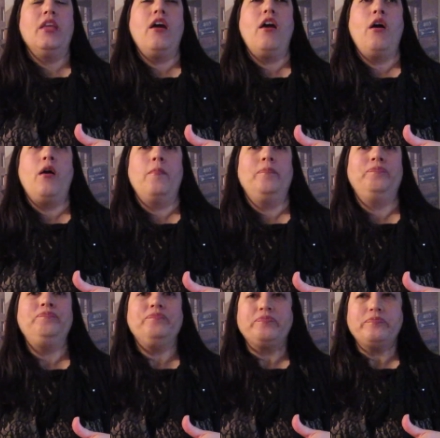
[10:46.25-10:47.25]

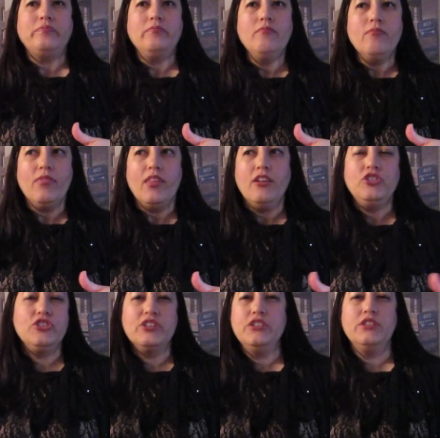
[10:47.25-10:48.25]
Um,
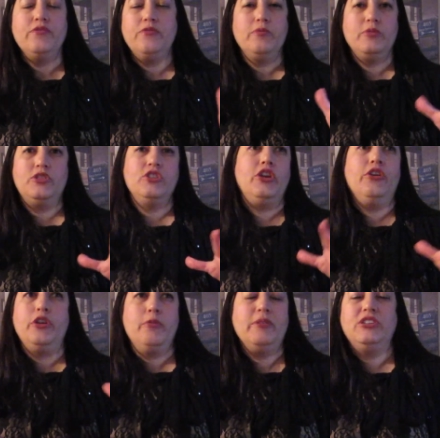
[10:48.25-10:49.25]
just because of
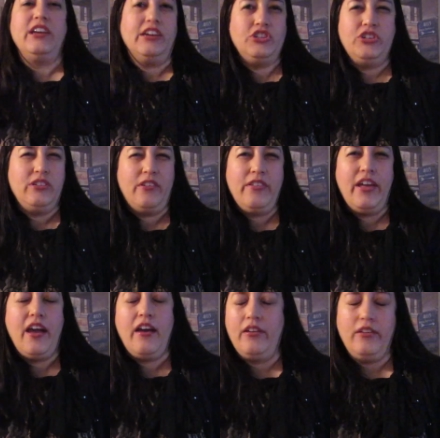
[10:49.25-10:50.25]
security protection and all
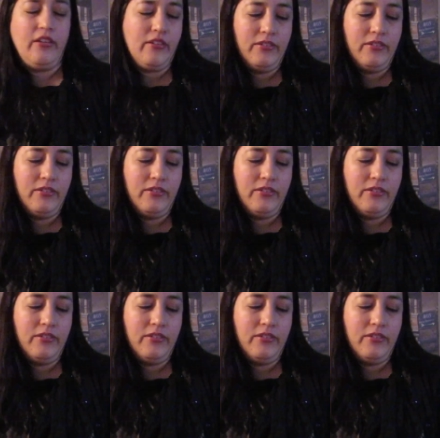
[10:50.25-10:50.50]
that. I don't know.